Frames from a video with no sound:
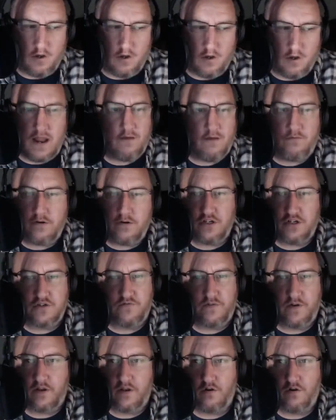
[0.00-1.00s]
ever just
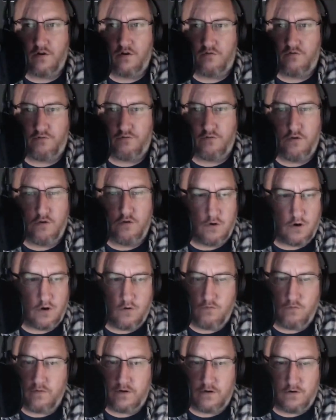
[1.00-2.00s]
return true or
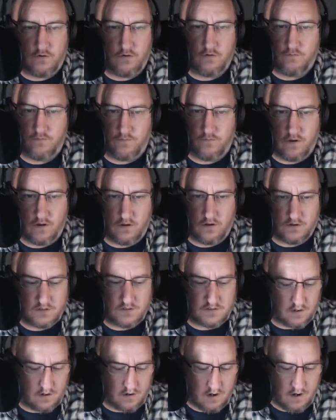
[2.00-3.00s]
don't return
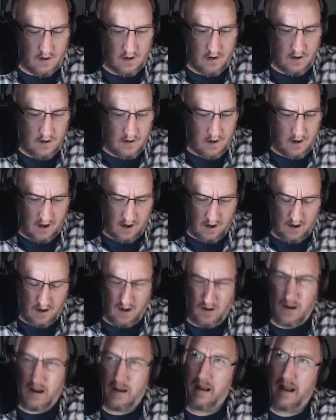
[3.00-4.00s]
false, or
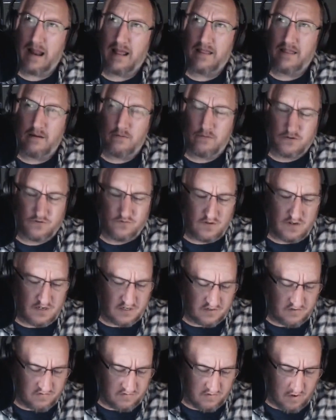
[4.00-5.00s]
I think it was really
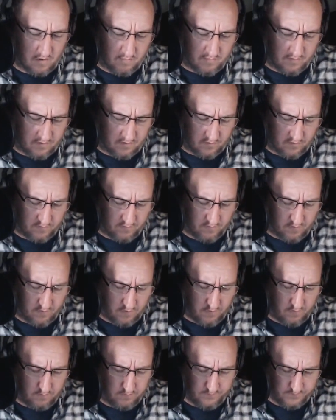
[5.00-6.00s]
just don't return
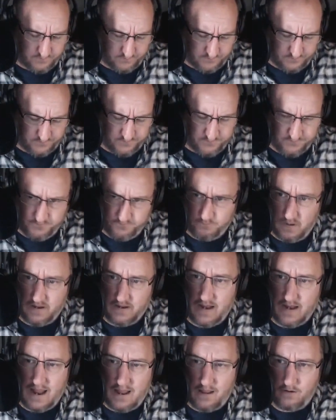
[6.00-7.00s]
true. But
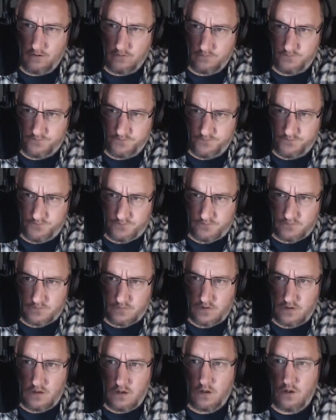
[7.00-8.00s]
now
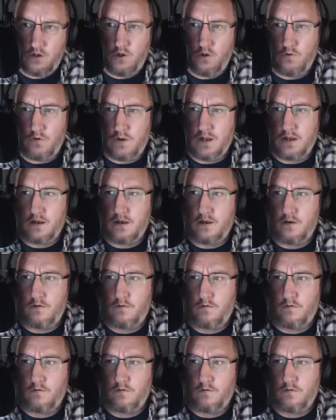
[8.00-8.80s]
you can